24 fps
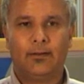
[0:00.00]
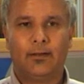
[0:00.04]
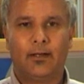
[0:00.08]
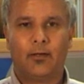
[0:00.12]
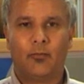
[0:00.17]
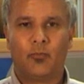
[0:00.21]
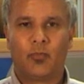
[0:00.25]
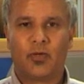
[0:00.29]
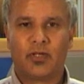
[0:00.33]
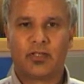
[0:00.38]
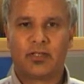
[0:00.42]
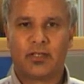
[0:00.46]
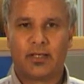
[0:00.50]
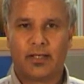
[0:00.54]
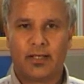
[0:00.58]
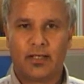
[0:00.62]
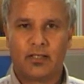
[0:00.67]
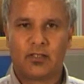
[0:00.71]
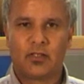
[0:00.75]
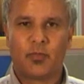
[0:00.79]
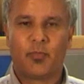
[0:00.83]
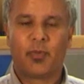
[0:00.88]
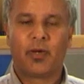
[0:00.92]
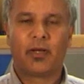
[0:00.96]
But I say it
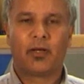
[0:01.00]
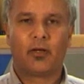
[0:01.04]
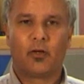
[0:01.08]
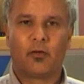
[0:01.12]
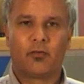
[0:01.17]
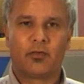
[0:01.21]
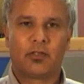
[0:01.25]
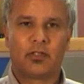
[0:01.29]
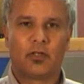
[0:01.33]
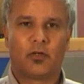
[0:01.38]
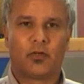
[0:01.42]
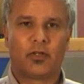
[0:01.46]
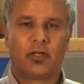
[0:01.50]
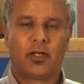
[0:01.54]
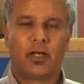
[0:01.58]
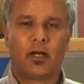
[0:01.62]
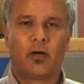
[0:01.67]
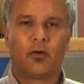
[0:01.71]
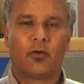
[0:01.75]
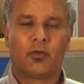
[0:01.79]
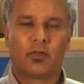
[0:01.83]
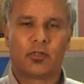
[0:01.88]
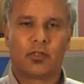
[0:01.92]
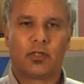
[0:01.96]
is dependent obviously on the
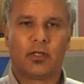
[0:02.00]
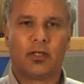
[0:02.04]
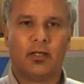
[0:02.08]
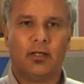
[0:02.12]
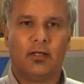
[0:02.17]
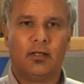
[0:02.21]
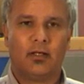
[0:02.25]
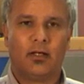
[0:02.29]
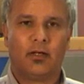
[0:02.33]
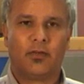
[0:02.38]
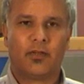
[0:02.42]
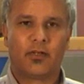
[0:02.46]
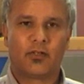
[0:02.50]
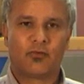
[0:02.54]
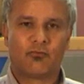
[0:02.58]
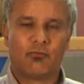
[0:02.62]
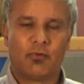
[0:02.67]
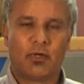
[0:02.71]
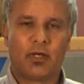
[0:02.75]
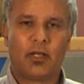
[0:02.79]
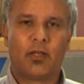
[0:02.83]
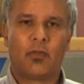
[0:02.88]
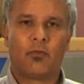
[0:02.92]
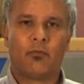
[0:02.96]
currency, and that's
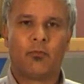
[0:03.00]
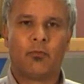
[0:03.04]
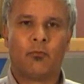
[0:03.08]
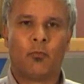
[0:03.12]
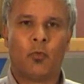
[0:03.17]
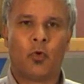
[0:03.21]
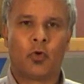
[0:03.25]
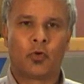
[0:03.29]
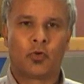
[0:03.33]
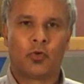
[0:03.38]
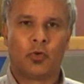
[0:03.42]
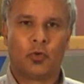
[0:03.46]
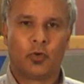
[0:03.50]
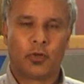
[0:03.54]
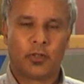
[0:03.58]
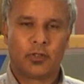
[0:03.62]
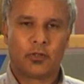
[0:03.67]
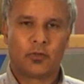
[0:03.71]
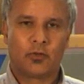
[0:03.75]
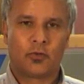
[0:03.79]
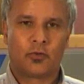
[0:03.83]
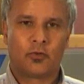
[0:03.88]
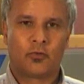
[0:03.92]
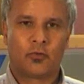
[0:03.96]
really what you're
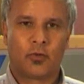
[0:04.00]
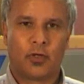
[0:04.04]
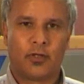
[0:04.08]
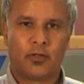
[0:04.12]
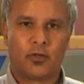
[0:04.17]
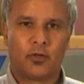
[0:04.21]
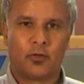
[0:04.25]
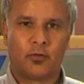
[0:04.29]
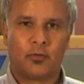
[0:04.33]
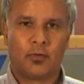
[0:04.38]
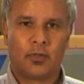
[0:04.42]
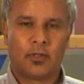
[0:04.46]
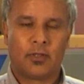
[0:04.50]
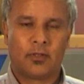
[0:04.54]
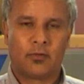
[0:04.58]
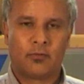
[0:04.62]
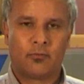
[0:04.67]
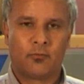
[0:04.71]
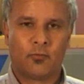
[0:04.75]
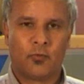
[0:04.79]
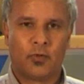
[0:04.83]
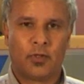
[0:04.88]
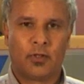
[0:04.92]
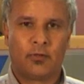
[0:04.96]
looking to try and do.
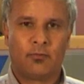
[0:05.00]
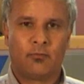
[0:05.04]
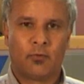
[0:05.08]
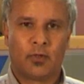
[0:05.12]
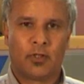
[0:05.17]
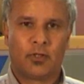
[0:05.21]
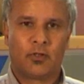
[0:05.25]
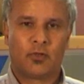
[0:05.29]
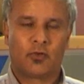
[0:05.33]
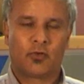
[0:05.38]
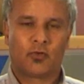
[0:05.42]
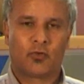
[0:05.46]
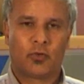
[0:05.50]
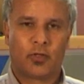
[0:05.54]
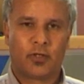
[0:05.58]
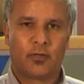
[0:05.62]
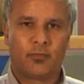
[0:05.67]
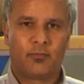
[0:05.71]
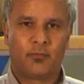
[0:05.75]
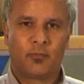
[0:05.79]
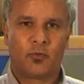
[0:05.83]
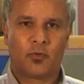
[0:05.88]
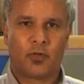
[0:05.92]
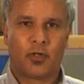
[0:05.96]
Really just trying
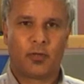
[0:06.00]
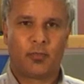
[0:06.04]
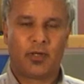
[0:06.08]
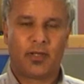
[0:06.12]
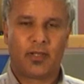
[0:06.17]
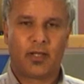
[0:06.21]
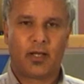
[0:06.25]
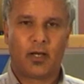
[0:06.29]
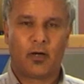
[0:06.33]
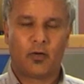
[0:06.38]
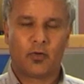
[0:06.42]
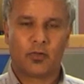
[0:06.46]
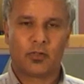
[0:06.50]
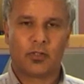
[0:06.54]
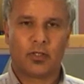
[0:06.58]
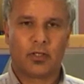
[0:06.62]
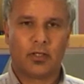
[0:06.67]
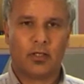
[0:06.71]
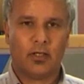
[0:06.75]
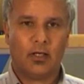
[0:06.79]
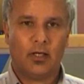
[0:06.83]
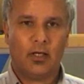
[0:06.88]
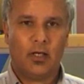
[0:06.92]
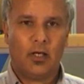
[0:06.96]
to play the
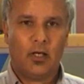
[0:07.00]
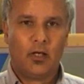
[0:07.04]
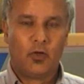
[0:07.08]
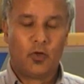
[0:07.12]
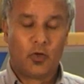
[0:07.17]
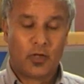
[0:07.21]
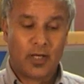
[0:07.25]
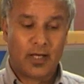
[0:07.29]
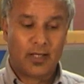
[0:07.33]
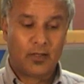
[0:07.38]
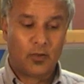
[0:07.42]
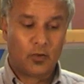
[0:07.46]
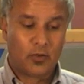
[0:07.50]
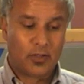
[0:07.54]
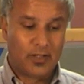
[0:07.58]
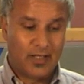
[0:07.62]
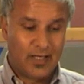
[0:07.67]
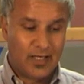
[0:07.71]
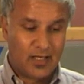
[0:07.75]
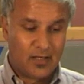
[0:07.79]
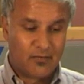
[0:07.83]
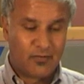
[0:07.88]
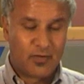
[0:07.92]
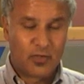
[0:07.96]
currency. You can look
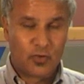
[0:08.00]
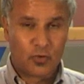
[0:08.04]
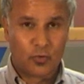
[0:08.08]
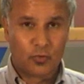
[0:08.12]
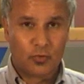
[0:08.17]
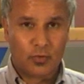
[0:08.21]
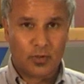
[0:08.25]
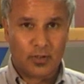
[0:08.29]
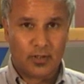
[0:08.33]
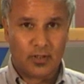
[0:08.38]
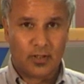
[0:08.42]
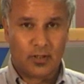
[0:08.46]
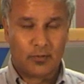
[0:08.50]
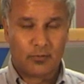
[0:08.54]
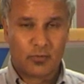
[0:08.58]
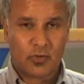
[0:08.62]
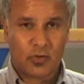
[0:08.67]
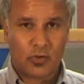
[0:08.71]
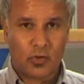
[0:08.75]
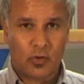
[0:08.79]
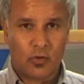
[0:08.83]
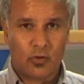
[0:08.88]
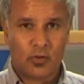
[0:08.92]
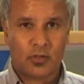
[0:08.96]
at individual
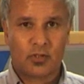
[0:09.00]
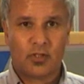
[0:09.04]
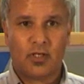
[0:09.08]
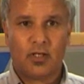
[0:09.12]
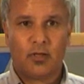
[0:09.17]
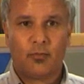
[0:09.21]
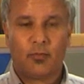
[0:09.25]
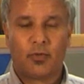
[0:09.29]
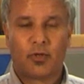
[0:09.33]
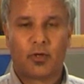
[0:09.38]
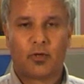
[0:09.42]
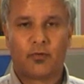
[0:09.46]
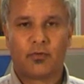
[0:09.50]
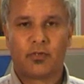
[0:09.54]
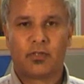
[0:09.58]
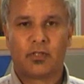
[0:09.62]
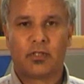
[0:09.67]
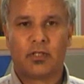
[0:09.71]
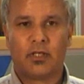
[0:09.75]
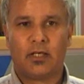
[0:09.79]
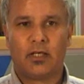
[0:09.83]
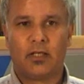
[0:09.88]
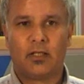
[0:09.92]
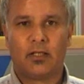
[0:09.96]
stocks, but
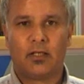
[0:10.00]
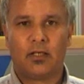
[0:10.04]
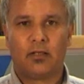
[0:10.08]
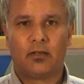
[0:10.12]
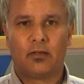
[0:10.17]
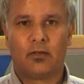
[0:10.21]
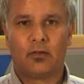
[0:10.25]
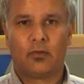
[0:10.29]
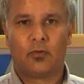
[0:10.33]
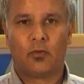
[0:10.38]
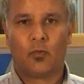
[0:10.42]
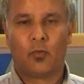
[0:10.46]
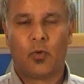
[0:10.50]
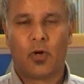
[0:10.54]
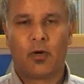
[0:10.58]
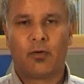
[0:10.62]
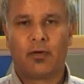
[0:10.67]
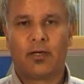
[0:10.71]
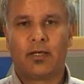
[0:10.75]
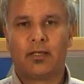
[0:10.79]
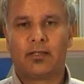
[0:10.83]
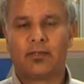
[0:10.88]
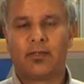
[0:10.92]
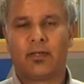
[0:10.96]
obviously the
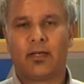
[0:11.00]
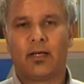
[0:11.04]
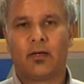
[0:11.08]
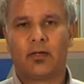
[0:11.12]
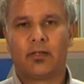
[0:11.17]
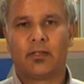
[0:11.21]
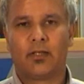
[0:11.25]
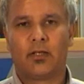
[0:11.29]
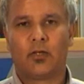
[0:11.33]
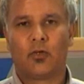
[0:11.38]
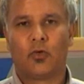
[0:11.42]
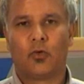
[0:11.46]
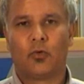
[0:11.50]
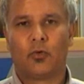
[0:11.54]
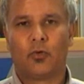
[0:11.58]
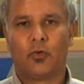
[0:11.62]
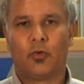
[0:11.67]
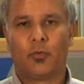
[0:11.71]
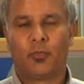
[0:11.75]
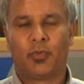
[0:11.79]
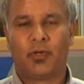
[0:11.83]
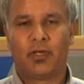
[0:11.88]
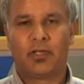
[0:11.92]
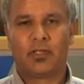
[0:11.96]
worry is that
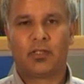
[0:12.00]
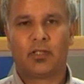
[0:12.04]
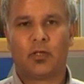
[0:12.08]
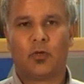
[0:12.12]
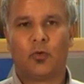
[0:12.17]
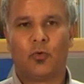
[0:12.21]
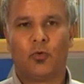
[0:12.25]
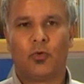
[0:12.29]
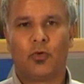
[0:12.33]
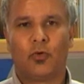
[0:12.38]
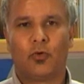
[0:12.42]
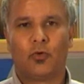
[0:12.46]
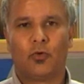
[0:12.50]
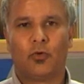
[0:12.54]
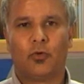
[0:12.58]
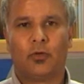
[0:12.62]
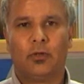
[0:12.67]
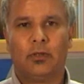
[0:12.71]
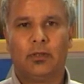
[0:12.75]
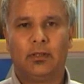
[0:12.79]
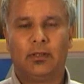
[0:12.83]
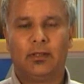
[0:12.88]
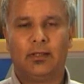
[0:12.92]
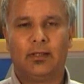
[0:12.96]
you're placing all
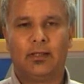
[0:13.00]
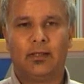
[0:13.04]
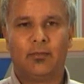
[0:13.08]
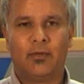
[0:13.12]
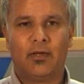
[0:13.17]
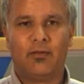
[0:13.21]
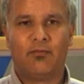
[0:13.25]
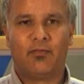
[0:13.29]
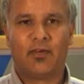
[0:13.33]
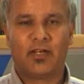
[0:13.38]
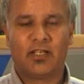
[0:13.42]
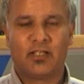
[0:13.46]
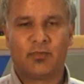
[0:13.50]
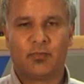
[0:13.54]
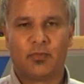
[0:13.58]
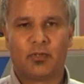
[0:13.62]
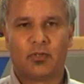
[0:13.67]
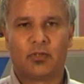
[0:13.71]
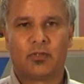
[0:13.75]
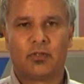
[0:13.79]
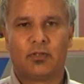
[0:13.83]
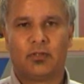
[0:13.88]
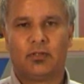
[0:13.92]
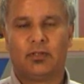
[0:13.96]
your
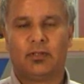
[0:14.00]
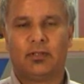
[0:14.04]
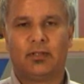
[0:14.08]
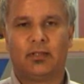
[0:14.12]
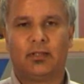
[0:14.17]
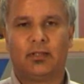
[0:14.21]
investment